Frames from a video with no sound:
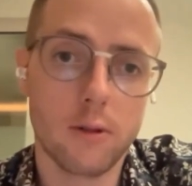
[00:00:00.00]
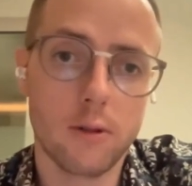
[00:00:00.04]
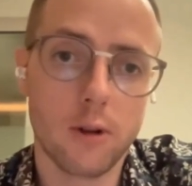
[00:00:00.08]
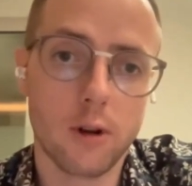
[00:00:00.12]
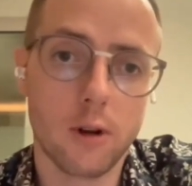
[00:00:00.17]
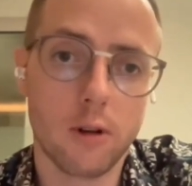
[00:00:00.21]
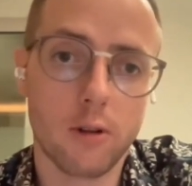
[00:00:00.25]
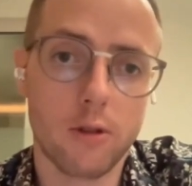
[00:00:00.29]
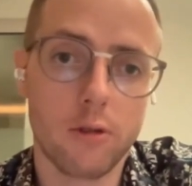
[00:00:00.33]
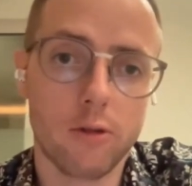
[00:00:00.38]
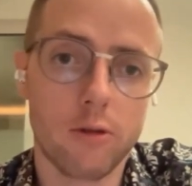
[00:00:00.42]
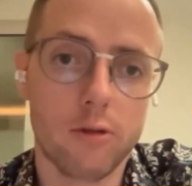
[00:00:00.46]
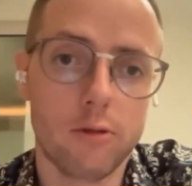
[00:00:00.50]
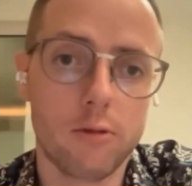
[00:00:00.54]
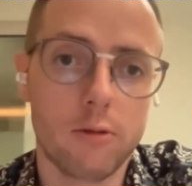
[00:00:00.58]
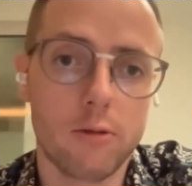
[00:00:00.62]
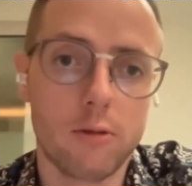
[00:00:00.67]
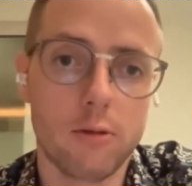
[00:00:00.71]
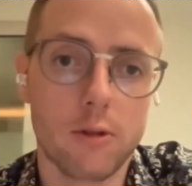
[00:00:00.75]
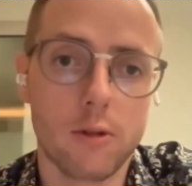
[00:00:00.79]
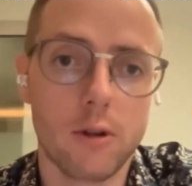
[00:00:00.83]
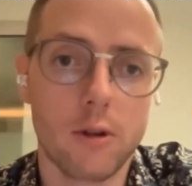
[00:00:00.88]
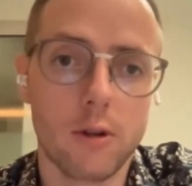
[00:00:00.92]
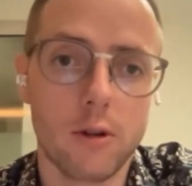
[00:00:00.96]
their
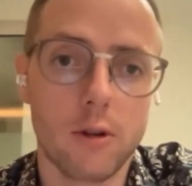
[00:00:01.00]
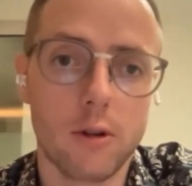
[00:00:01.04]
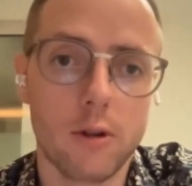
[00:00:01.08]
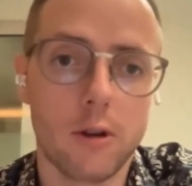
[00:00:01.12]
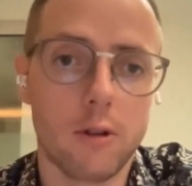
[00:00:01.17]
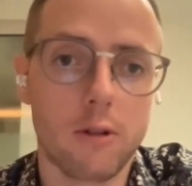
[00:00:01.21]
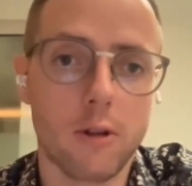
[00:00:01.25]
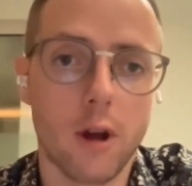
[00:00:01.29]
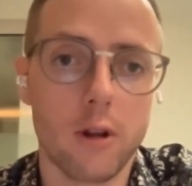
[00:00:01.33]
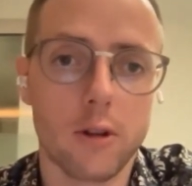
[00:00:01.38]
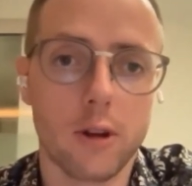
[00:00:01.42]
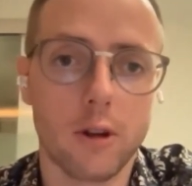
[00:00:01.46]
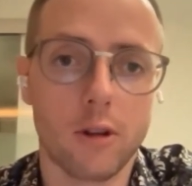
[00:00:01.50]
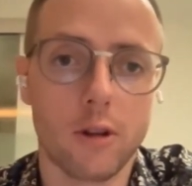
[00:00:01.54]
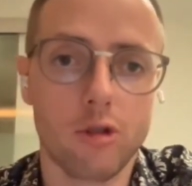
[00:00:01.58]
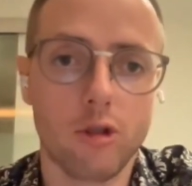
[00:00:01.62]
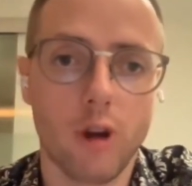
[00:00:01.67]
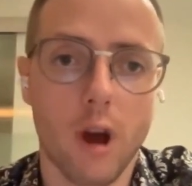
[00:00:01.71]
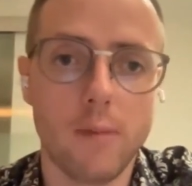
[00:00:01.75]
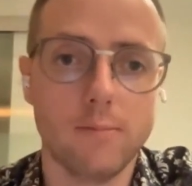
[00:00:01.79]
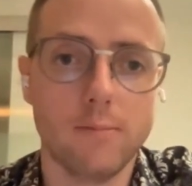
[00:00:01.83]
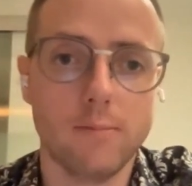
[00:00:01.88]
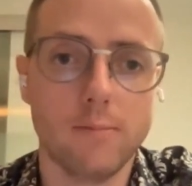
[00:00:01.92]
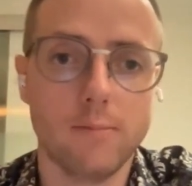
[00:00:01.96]
consulting
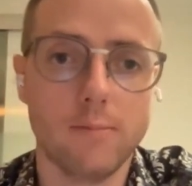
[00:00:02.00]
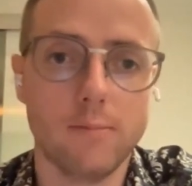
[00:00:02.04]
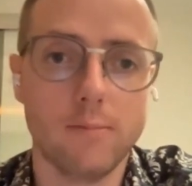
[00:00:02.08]
shop.